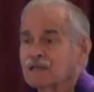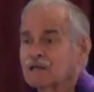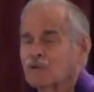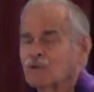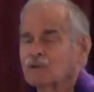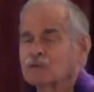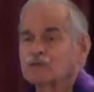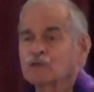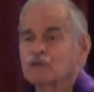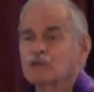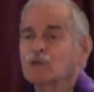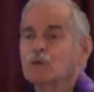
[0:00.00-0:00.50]

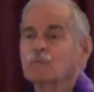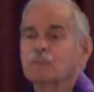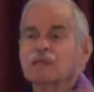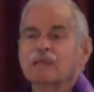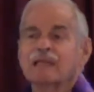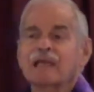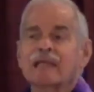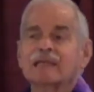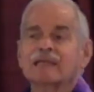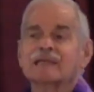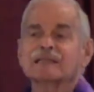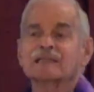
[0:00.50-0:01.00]
when
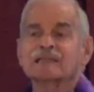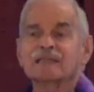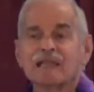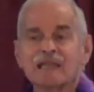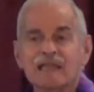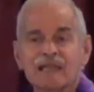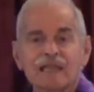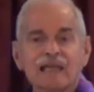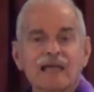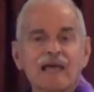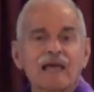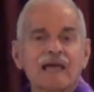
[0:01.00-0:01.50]

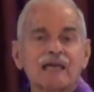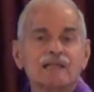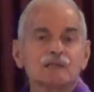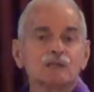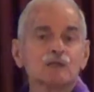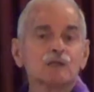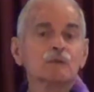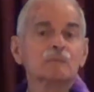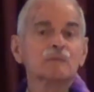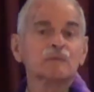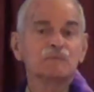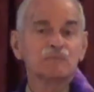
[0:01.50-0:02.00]
humanity and
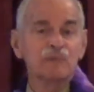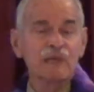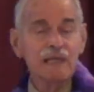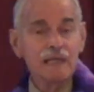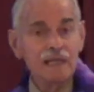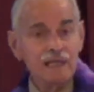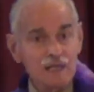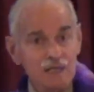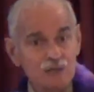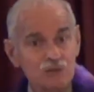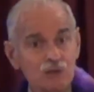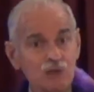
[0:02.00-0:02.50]
human
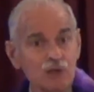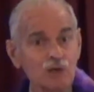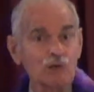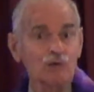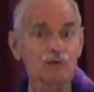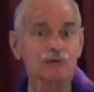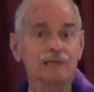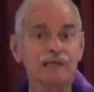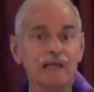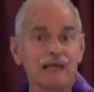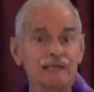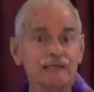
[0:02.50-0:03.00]
beings are
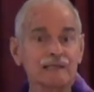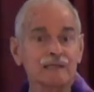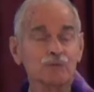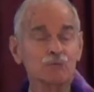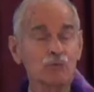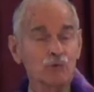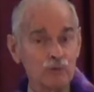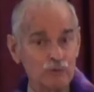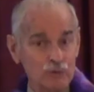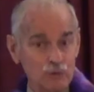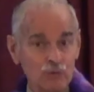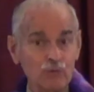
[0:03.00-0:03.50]
created
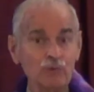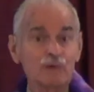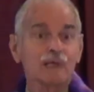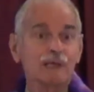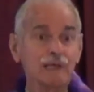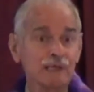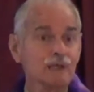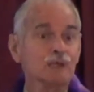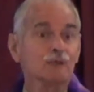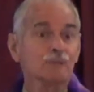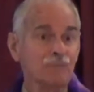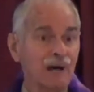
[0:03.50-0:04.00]
with
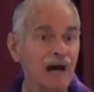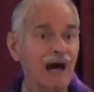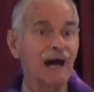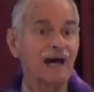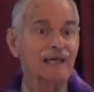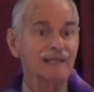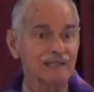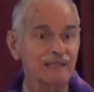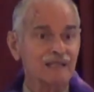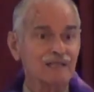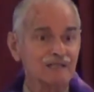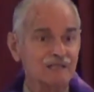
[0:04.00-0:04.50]
real
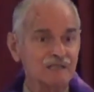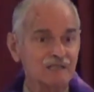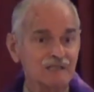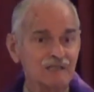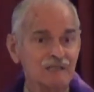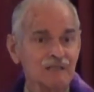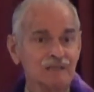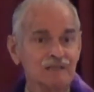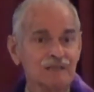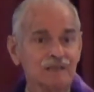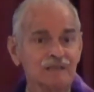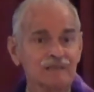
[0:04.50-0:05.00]
bodies,
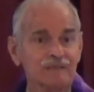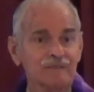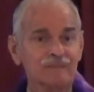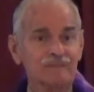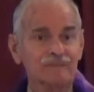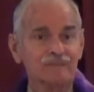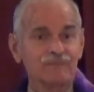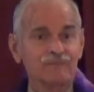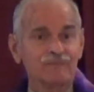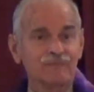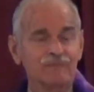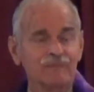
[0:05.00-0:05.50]

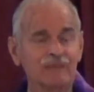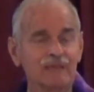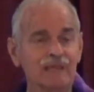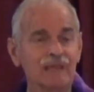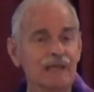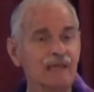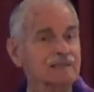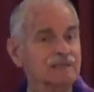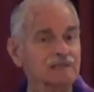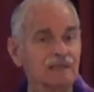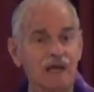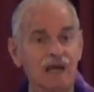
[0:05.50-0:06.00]

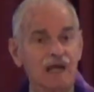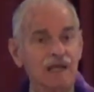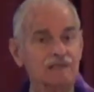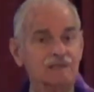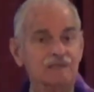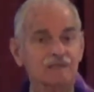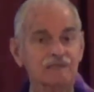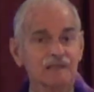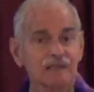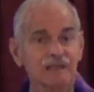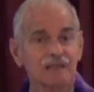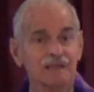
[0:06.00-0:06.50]
and God
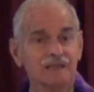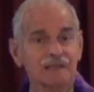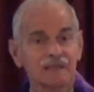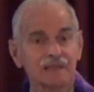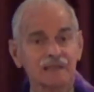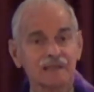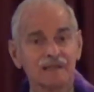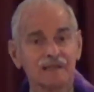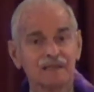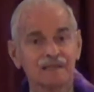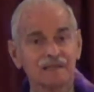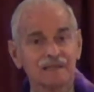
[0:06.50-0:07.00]
said,
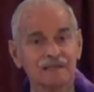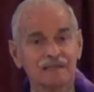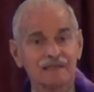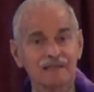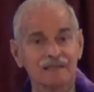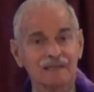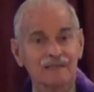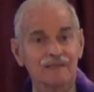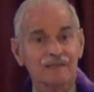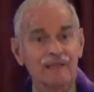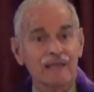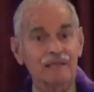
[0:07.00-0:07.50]

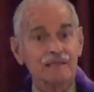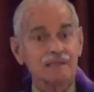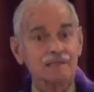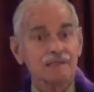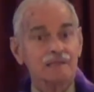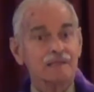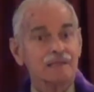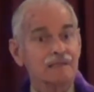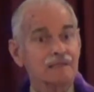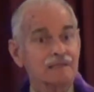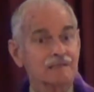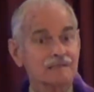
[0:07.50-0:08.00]
that's
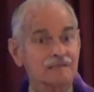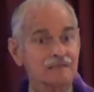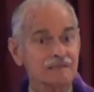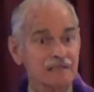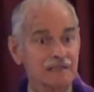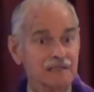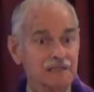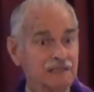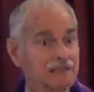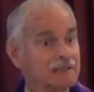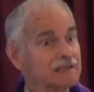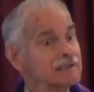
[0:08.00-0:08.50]

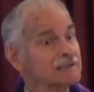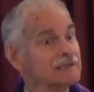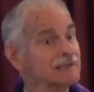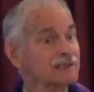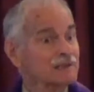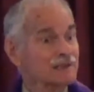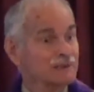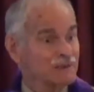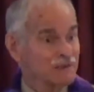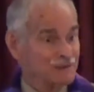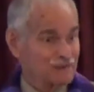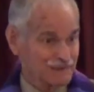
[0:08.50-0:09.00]

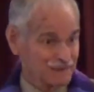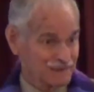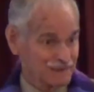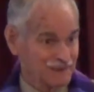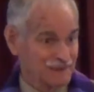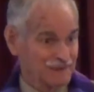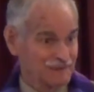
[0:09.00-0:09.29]
exceedingly good.